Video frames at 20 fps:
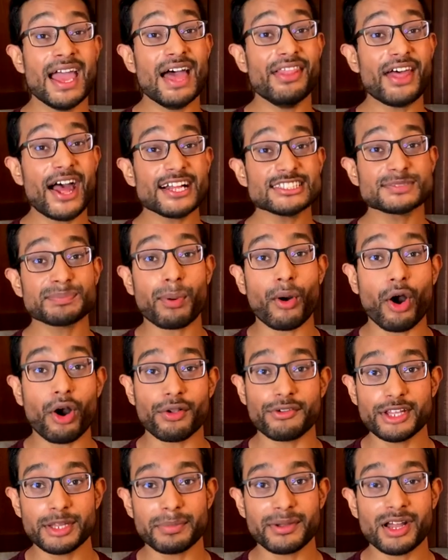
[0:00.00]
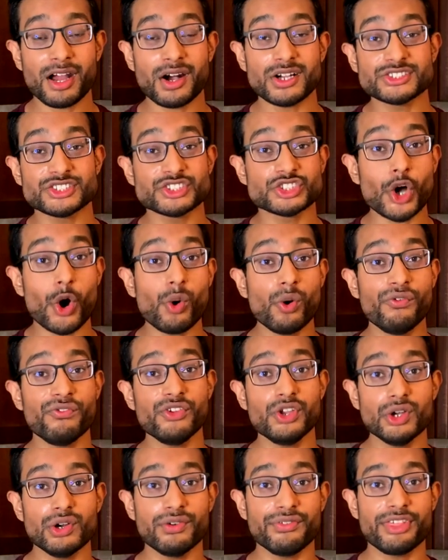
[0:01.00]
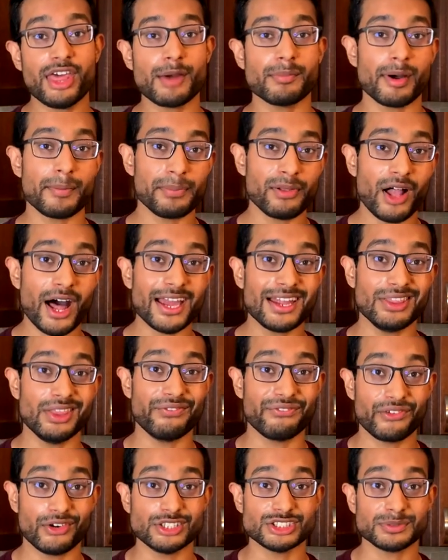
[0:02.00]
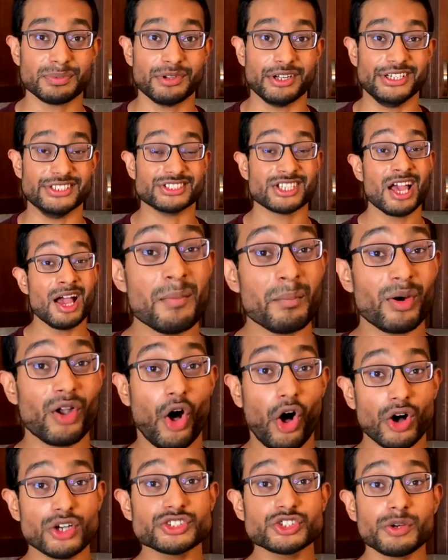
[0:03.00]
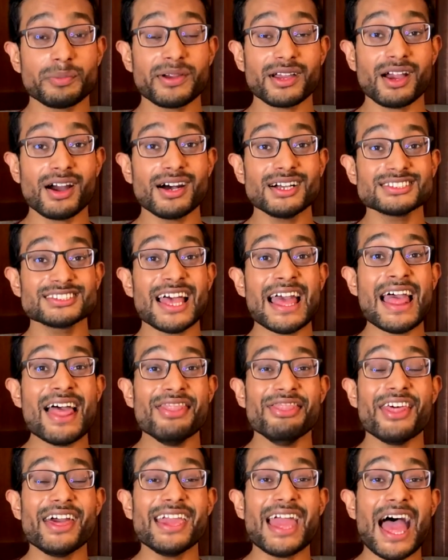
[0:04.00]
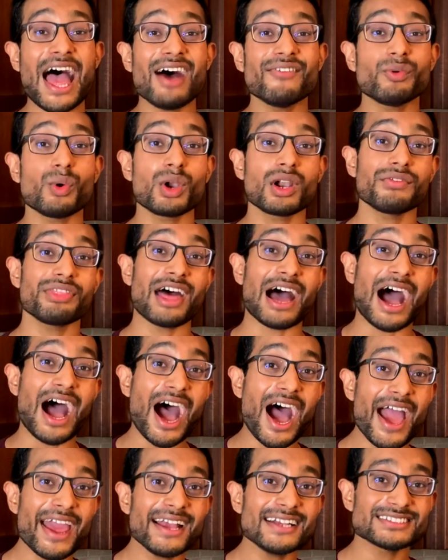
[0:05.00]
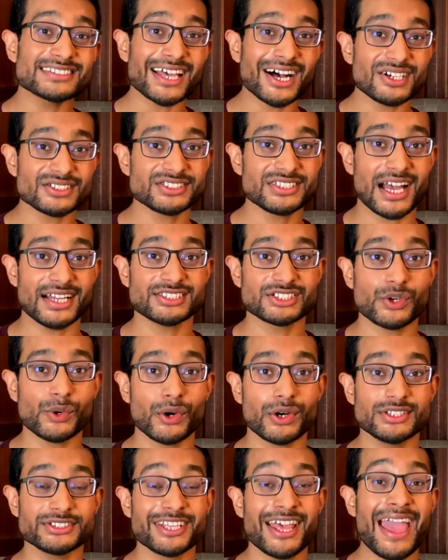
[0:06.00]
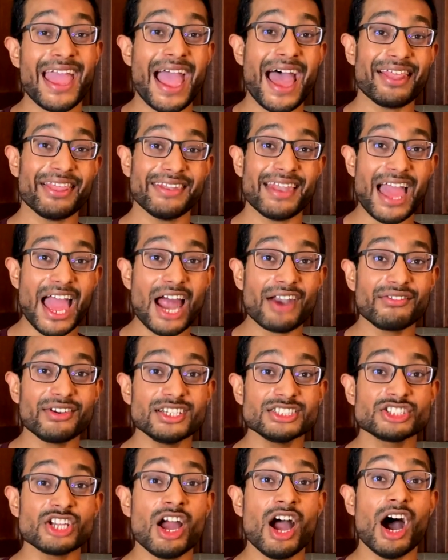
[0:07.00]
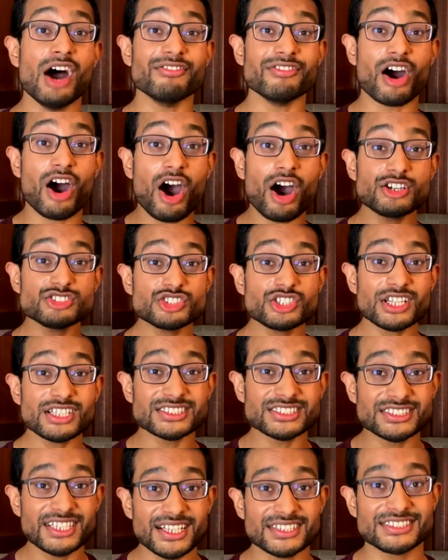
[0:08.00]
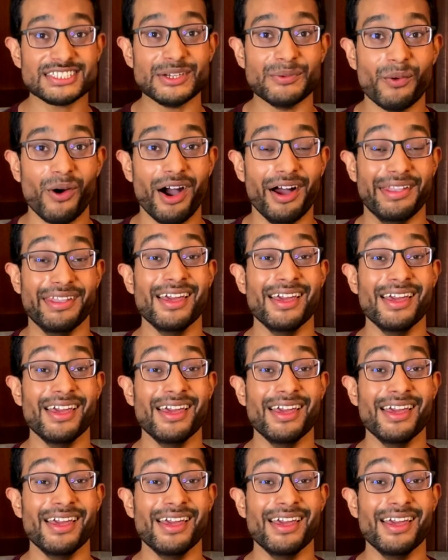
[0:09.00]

And that's partly because so few of them apply in the first place, but also because they have one of the highest LSAT scores at an average of 161,